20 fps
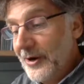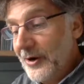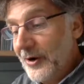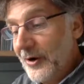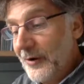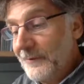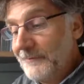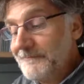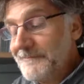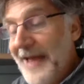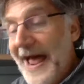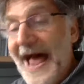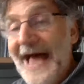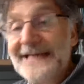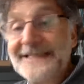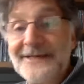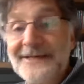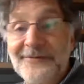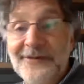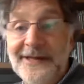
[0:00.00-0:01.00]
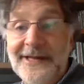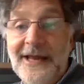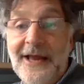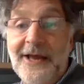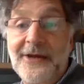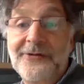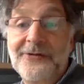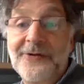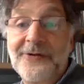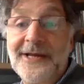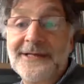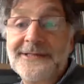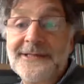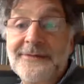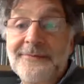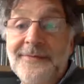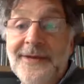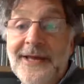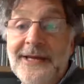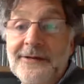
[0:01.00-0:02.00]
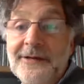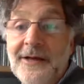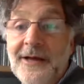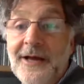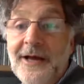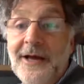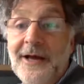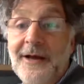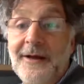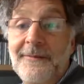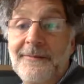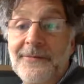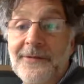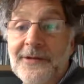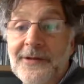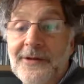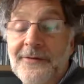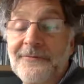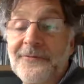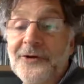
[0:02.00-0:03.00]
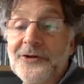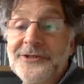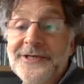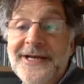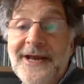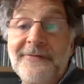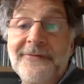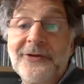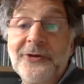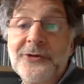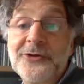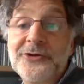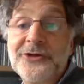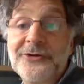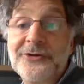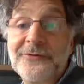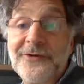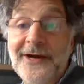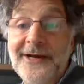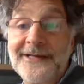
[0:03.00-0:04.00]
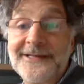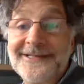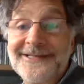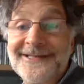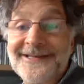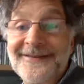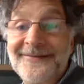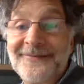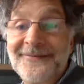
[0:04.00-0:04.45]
massively underestimate Um, the convergent evolution rates.